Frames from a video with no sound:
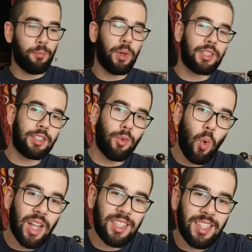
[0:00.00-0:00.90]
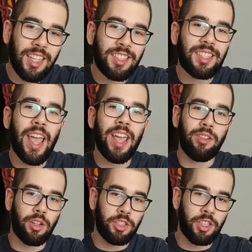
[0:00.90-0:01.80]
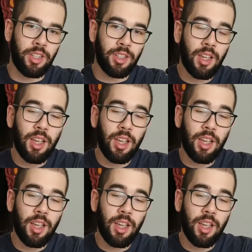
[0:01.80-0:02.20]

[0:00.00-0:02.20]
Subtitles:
but what is energy?